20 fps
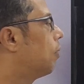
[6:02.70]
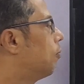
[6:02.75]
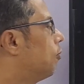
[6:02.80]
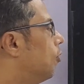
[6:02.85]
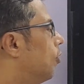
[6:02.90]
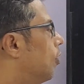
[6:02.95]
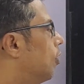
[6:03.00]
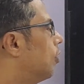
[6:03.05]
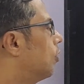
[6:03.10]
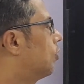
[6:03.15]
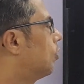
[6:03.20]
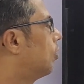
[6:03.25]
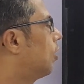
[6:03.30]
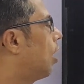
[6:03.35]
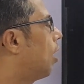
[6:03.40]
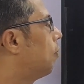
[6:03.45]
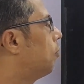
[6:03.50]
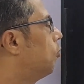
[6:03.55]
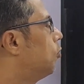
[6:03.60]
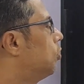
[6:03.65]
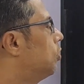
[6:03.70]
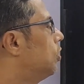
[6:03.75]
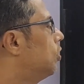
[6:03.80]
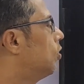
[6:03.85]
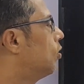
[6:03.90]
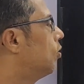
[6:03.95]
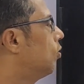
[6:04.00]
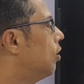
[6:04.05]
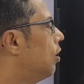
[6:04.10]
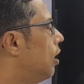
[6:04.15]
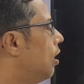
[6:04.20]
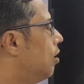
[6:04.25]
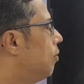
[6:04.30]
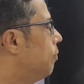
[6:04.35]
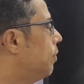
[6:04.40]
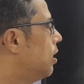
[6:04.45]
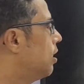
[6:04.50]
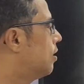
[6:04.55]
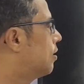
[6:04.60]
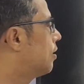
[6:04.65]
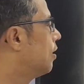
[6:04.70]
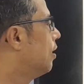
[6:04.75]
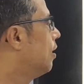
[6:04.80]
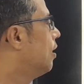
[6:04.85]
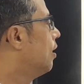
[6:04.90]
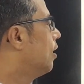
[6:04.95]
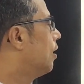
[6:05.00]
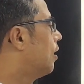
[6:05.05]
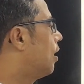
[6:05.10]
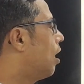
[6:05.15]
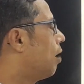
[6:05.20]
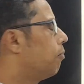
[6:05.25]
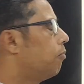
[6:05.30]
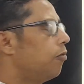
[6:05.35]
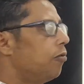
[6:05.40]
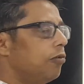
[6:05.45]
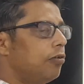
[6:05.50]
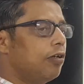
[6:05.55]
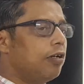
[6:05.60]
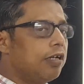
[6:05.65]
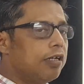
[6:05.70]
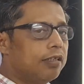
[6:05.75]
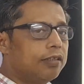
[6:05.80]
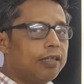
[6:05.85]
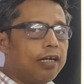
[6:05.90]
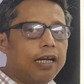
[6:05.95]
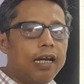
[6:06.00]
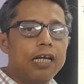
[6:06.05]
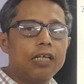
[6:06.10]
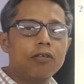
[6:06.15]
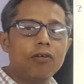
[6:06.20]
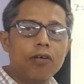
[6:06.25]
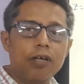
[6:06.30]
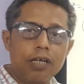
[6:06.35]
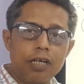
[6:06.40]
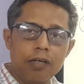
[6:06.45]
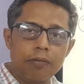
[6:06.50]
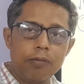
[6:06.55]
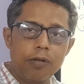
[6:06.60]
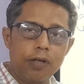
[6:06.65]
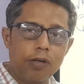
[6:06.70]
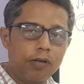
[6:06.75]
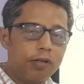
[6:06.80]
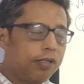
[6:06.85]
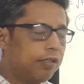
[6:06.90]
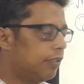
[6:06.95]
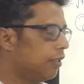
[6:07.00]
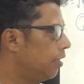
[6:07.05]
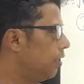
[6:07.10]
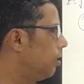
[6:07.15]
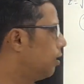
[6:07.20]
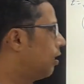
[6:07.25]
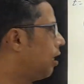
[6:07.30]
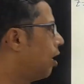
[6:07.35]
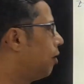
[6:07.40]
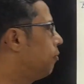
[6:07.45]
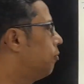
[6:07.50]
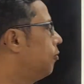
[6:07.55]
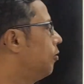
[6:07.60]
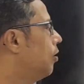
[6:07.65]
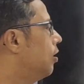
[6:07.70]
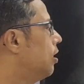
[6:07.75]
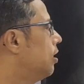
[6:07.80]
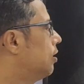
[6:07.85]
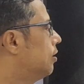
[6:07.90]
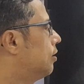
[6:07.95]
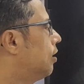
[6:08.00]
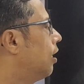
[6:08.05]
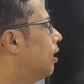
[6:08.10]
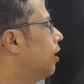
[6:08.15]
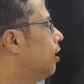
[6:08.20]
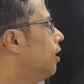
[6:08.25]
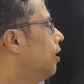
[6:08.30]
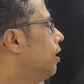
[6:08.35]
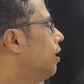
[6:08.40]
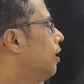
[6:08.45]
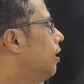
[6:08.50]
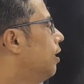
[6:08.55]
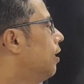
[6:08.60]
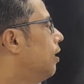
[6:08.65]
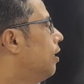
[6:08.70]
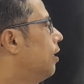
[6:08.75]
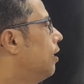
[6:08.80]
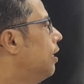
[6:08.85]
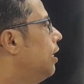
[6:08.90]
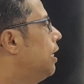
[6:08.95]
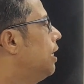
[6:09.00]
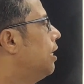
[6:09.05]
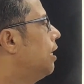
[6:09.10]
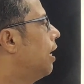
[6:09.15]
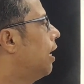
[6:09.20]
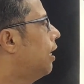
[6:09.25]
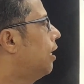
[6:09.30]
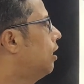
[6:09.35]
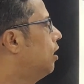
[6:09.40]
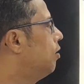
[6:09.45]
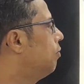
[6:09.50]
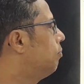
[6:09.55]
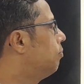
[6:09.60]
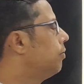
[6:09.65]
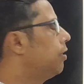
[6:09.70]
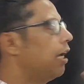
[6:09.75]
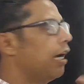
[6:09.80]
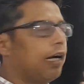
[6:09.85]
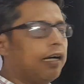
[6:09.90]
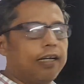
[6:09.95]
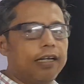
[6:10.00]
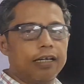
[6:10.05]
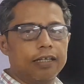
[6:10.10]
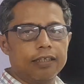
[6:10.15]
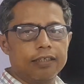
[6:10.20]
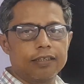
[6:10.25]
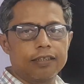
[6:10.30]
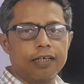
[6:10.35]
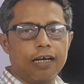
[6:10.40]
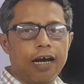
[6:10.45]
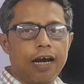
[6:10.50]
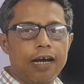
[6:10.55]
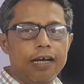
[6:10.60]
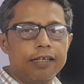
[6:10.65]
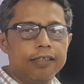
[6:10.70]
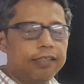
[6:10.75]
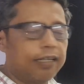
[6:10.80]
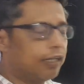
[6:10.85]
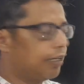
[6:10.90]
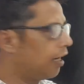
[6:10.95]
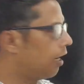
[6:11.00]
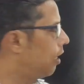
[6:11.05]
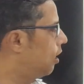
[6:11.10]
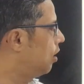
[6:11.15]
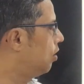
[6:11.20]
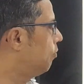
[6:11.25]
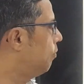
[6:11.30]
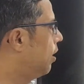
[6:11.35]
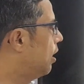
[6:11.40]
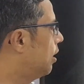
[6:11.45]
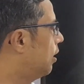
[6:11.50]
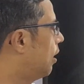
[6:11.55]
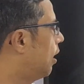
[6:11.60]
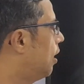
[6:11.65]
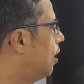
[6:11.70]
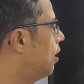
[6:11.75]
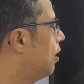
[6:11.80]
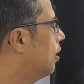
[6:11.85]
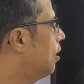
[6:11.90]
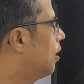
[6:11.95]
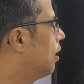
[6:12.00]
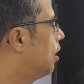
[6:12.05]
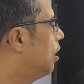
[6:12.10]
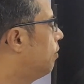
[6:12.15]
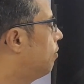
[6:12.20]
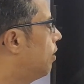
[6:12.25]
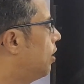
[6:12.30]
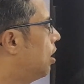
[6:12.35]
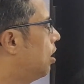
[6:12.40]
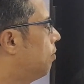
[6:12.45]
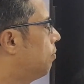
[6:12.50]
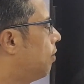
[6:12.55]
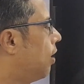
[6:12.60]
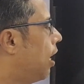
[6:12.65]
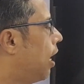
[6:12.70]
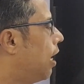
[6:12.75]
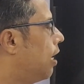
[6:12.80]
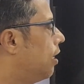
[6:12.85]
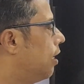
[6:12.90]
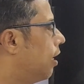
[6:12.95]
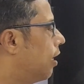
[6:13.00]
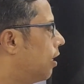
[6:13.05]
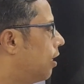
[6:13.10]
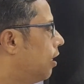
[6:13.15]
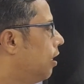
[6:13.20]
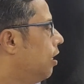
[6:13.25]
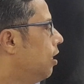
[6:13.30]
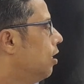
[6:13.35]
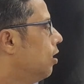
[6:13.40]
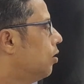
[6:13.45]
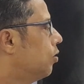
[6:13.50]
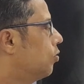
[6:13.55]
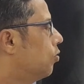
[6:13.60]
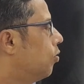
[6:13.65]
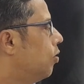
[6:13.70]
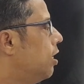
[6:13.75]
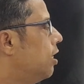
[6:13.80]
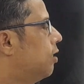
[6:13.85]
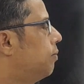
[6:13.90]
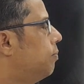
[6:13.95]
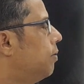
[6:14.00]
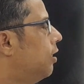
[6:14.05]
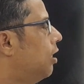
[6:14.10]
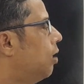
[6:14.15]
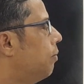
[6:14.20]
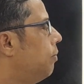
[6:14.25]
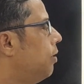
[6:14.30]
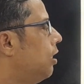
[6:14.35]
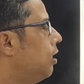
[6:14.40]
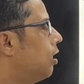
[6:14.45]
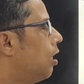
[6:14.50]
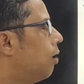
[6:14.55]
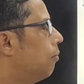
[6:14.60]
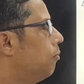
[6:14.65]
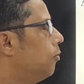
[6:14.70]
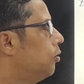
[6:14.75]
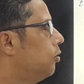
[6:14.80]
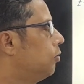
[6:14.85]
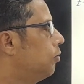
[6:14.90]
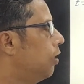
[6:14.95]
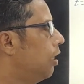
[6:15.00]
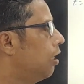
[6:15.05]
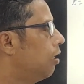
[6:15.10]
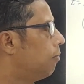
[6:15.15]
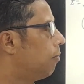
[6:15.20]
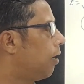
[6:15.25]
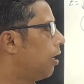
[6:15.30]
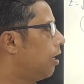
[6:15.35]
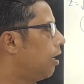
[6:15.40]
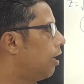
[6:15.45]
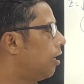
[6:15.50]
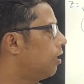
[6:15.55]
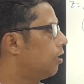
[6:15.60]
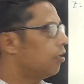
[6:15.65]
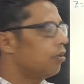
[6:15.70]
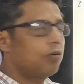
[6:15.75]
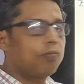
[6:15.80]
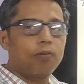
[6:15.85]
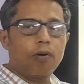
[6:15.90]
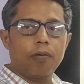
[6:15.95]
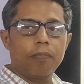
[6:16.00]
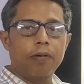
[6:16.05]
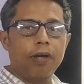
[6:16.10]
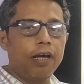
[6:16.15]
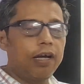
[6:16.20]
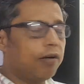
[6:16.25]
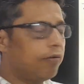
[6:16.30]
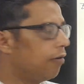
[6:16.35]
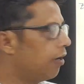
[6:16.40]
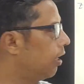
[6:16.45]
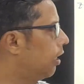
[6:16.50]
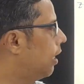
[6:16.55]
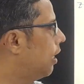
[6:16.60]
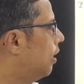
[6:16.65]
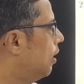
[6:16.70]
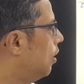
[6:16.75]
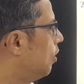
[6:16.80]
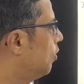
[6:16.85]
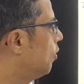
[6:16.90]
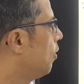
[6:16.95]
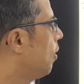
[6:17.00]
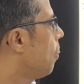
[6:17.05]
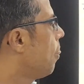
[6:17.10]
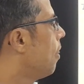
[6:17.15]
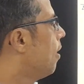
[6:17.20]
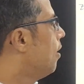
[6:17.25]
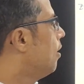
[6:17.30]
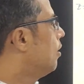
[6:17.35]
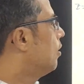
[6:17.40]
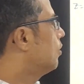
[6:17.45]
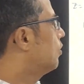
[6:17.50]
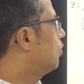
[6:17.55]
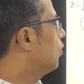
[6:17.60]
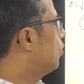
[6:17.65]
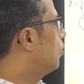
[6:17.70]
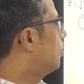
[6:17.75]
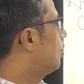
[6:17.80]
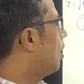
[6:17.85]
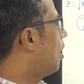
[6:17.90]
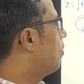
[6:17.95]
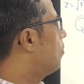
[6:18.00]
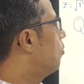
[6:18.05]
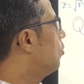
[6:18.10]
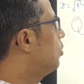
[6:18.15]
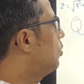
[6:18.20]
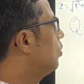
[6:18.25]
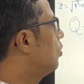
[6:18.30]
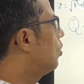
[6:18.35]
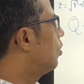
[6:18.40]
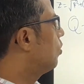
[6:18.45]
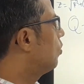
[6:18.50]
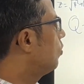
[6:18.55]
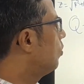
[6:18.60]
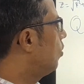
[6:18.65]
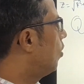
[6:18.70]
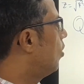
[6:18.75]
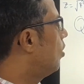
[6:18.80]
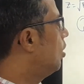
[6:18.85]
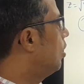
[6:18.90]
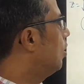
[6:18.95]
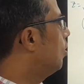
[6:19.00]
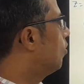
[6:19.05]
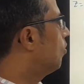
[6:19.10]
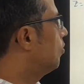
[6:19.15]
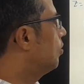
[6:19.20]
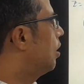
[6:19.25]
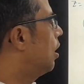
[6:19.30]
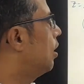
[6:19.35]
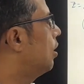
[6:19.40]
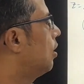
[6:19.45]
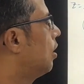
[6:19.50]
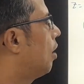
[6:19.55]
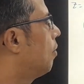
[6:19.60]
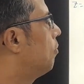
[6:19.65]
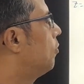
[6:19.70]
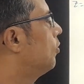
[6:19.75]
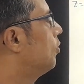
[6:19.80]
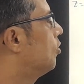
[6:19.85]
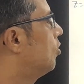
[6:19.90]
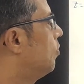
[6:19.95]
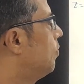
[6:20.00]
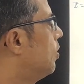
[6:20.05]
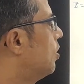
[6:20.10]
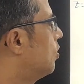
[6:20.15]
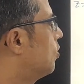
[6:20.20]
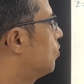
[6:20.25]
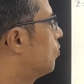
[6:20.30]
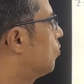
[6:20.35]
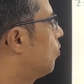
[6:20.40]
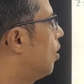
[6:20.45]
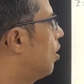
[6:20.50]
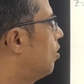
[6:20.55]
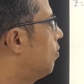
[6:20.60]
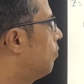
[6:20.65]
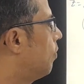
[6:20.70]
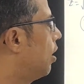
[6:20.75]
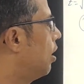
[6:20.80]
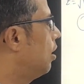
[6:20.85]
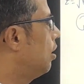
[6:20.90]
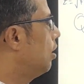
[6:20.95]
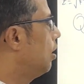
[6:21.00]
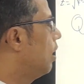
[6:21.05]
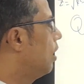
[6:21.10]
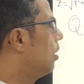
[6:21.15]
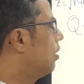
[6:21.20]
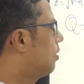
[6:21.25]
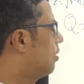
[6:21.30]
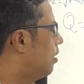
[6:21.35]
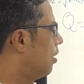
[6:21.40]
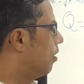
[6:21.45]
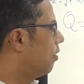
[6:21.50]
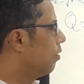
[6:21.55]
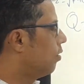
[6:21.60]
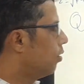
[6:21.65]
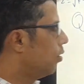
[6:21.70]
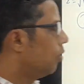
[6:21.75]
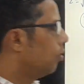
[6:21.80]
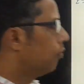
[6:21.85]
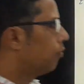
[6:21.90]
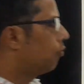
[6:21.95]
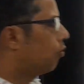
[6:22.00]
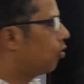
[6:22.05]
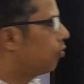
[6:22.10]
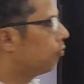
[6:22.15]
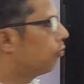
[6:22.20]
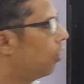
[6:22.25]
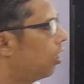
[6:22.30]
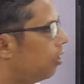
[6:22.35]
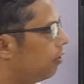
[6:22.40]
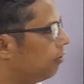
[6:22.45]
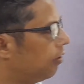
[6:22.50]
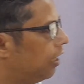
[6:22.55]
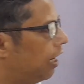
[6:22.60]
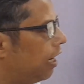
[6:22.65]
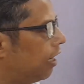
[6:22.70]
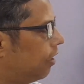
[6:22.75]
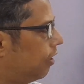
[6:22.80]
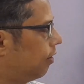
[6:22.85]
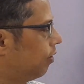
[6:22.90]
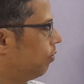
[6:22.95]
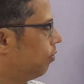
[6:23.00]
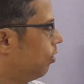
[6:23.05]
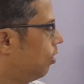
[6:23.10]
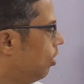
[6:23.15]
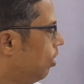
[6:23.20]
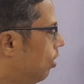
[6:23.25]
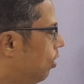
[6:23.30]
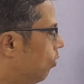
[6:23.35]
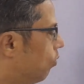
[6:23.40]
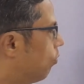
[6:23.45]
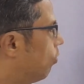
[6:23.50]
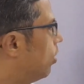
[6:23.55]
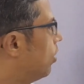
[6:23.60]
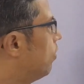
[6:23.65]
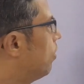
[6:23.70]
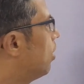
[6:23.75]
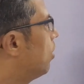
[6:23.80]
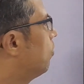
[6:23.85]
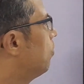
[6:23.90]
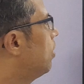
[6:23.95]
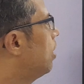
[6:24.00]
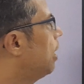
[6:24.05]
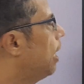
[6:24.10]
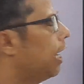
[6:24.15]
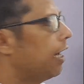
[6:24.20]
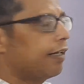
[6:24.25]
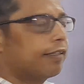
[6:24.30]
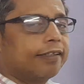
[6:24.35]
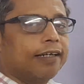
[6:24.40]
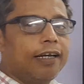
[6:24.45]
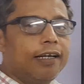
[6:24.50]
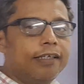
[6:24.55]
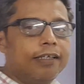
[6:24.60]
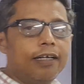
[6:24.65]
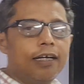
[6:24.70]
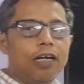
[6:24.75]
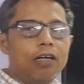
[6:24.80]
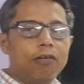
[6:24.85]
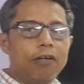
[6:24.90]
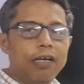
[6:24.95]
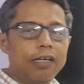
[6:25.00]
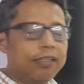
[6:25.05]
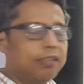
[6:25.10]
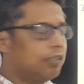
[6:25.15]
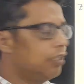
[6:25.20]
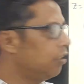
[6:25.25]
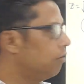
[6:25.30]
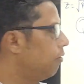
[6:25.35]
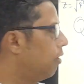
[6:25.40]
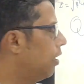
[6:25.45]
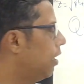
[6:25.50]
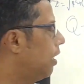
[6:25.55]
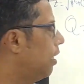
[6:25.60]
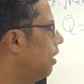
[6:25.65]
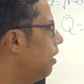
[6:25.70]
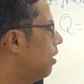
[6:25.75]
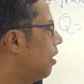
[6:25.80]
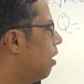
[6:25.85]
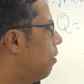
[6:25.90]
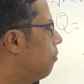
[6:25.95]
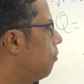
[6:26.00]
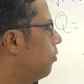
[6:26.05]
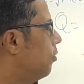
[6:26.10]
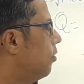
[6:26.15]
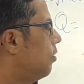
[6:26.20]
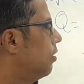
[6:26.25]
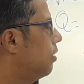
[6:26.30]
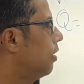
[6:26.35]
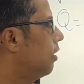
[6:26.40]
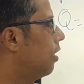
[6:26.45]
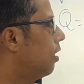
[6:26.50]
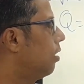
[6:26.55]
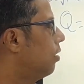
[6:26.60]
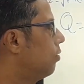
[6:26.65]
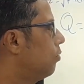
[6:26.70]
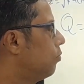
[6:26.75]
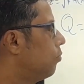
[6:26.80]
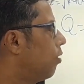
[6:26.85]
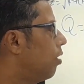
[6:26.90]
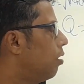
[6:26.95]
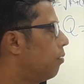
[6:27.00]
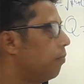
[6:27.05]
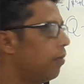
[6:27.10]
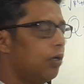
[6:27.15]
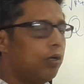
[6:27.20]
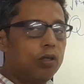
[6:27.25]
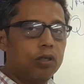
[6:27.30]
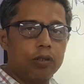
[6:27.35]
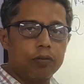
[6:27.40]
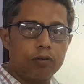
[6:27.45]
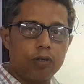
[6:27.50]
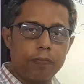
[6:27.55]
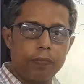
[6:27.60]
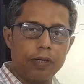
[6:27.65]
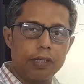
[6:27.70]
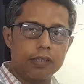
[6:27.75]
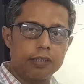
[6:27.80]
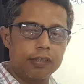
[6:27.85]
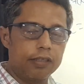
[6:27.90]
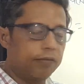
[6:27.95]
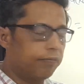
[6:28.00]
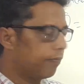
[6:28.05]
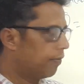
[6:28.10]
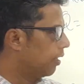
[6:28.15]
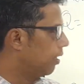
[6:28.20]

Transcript: WL. So W0L means W0 is the resonating frequency, WL is the inductive reactance, I is the current, main current, divided by IR. So it's becoming W0L by R. From here we are getting, so W0, we already know that W0 means 1 by LC. From where we get, when we are doing XL is equal to XC, we are getting W0 is equal to 1 by root over of LC.